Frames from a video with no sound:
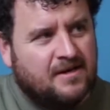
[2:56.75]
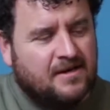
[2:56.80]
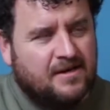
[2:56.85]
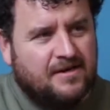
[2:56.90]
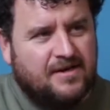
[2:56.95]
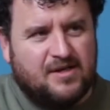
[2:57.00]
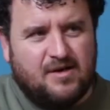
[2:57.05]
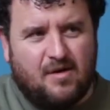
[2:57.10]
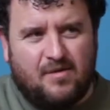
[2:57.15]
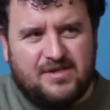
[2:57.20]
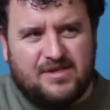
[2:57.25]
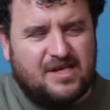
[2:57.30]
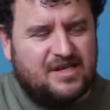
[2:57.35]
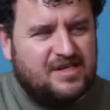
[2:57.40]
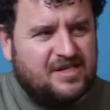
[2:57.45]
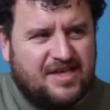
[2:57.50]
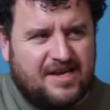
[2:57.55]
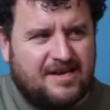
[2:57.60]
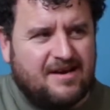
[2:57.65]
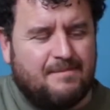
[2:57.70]
there's always this
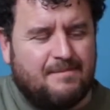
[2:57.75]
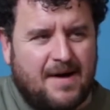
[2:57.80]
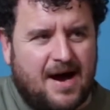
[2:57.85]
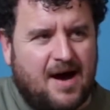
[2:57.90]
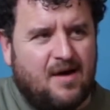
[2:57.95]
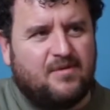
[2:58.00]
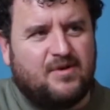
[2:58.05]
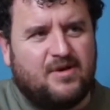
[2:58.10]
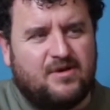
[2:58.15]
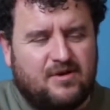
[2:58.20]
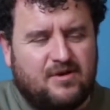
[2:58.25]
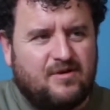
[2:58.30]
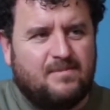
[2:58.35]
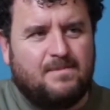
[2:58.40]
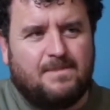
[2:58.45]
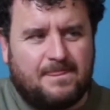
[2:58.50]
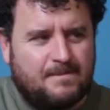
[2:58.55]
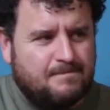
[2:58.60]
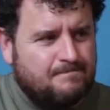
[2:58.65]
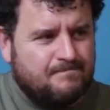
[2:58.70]
thing about, you know,
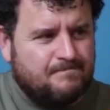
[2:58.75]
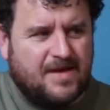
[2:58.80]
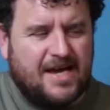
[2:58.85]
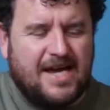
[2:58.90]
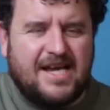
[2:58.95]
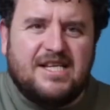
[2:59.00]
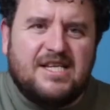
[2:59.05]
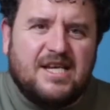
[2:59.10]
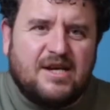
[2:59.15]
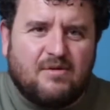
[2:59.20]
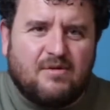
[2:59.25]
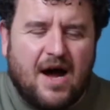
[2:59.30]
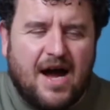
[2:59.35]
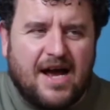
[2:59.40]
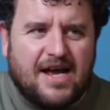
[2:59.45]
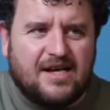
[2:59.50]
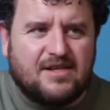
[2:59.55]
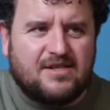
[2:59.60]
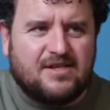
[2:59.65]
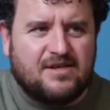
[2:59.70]
indie
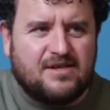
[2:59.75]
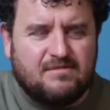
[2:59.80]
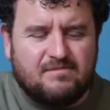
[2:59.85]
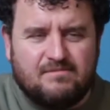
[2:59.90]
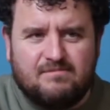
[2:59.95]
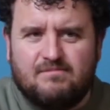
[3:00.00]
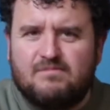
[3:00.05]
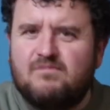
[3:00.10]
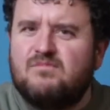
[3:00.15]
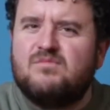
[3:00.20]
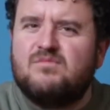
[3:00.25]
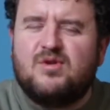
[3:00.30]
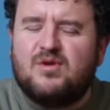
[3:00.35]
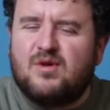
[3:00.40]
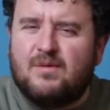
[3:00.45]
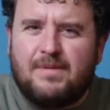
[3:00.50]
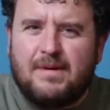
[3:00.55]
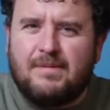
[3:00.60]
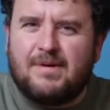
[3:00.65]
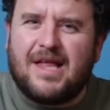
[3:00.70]
writers and, you know,
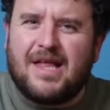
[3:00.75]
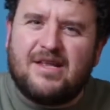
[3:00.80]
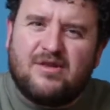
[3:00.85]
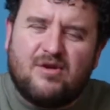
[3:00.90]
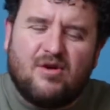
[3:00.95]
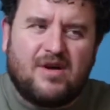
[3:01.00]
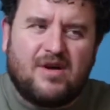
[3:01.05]
people like Noel